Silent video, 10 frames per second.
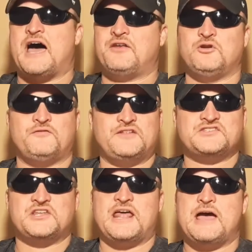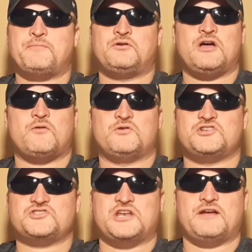I don't know if that's going to happen or not. We're
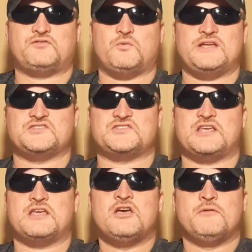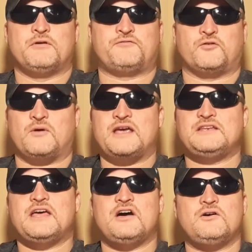just going to have to wait and see. But for
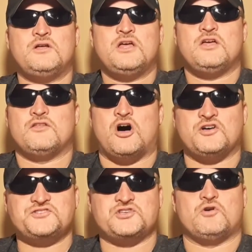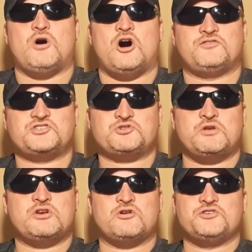right now, also, all the
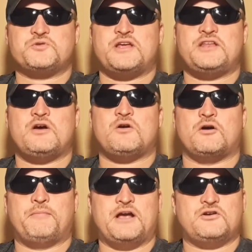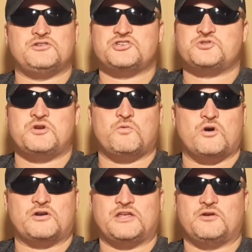street girls right now are back on the street
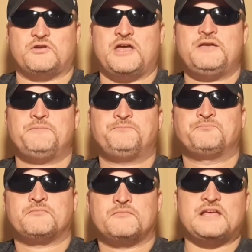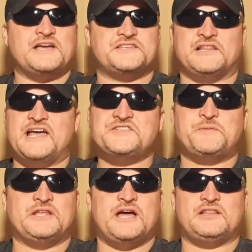working, okay? Guys, and last
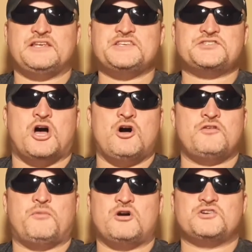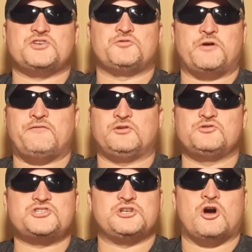but not least, all the bars on
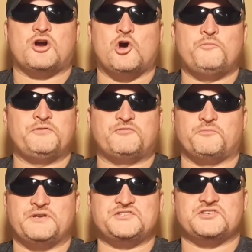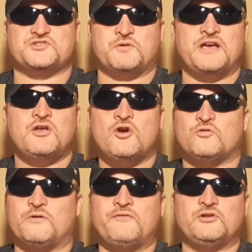Revolution are open for business, right?
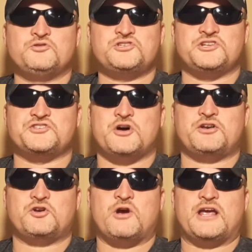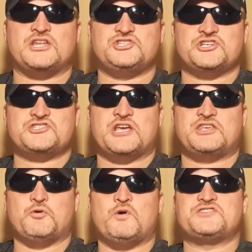Revolution is on and cracking just
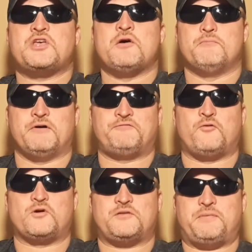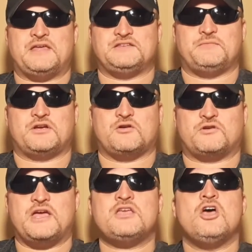like it was before the pandemic,
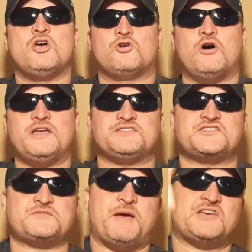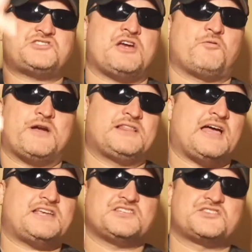okay? Go ahead and smash that red
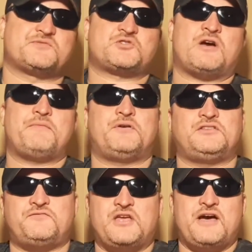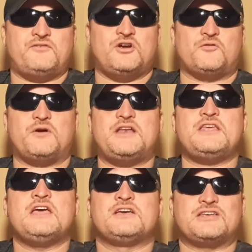like and subscribe button if you haven't
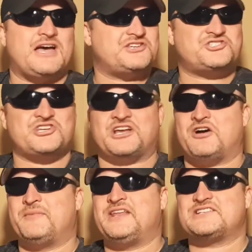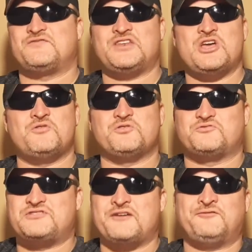already. Guys, check out my next video.
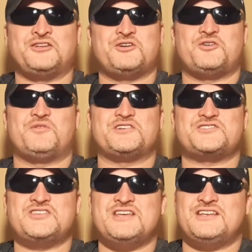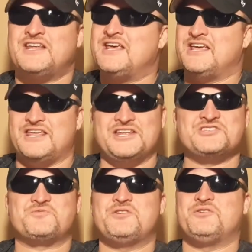You're definitely going to want to see it in
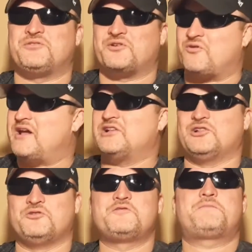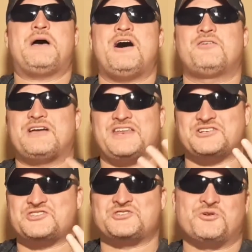Israel. The great Luke Powell got
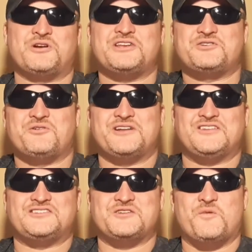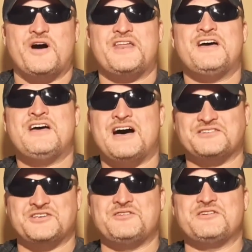extorted going into Tijuana.
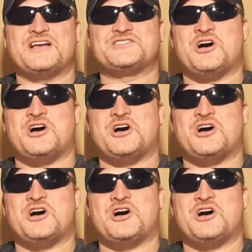I'll tell you guys